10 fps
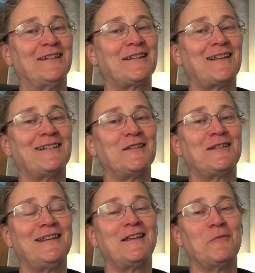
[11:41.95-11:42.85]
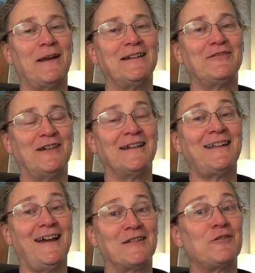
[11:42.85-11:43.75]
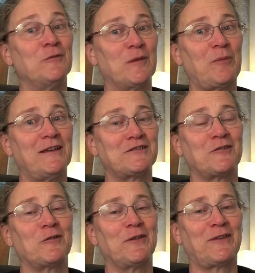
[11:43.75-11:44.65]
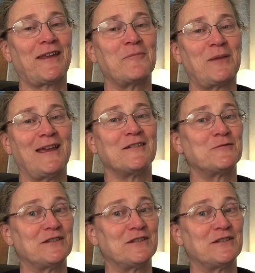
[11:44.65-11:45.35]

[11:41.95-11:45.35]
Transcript: and slightly sneaky way to find out if you and the patient are on the same page,